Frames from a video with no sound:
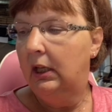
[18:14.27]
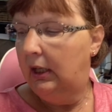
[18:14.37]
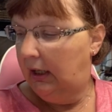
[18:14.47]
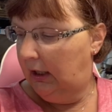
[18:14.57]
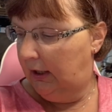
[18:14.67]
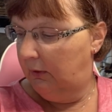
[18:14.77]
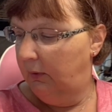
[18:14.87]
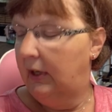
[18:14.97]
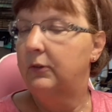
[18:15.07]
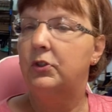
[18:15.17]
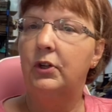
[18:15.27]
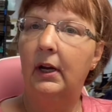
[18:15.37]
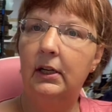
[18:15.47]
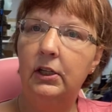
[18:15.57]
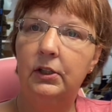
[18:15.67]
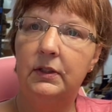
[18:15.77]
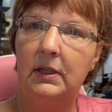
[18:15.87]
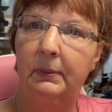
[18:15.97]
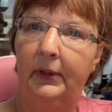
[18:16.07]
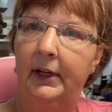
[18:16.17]
and when I was trying to use the
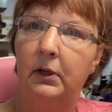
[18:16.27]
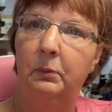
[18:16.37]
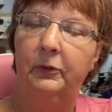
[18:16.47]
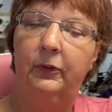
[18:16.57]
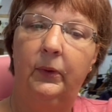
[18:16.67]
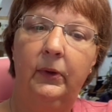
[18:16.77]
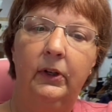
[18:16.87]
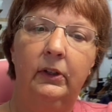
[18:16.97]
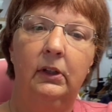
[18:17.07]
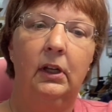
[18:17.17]
planner before,